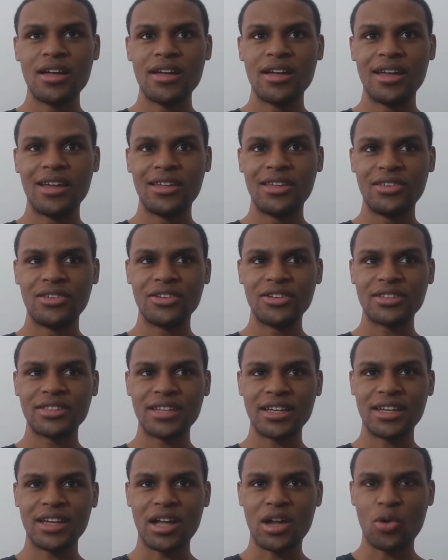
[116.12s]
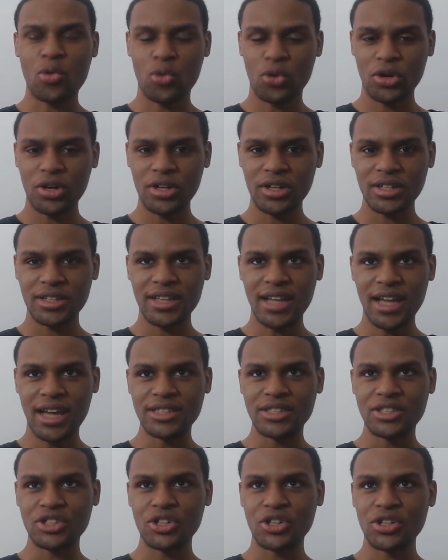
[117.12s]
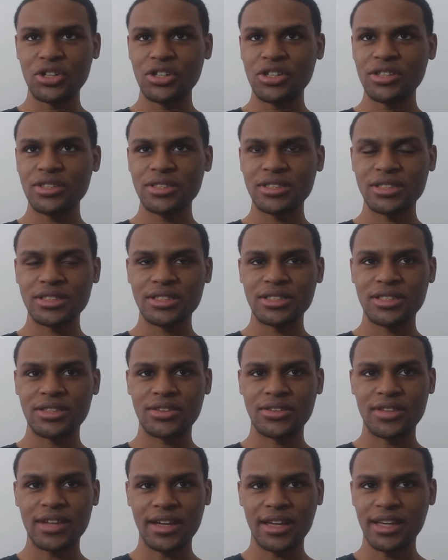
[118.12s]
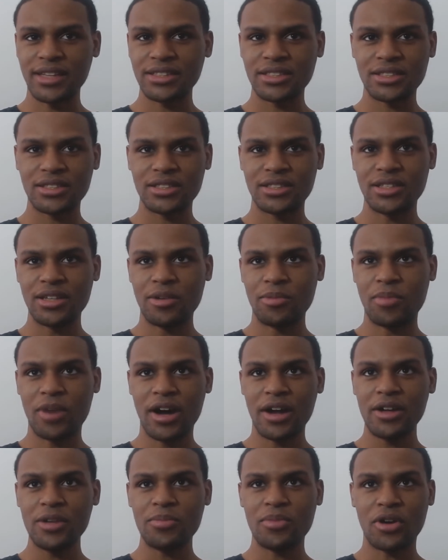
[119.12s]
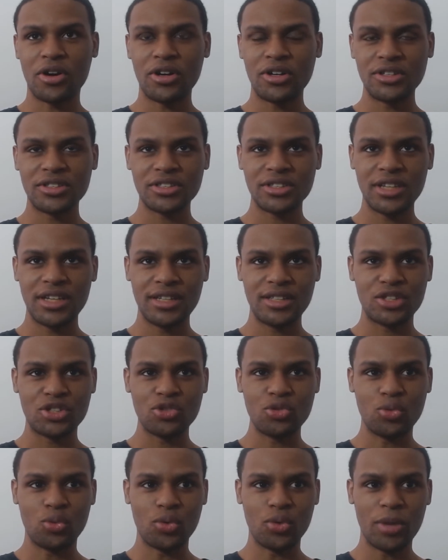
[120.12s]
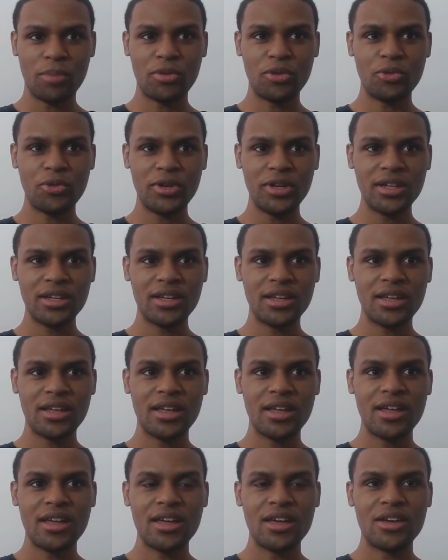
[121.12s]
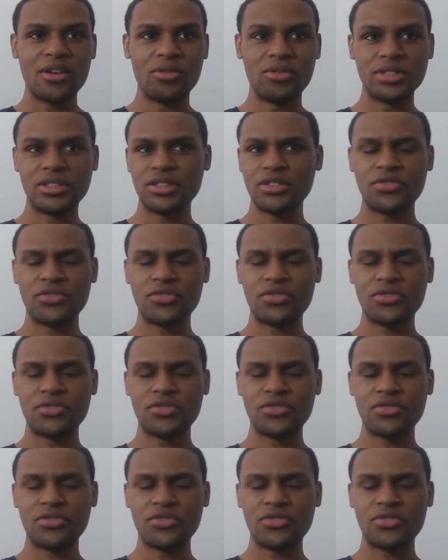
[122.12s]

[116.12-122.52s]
It looks like a quirk that turns, I guess, their body parts into weaponry, which is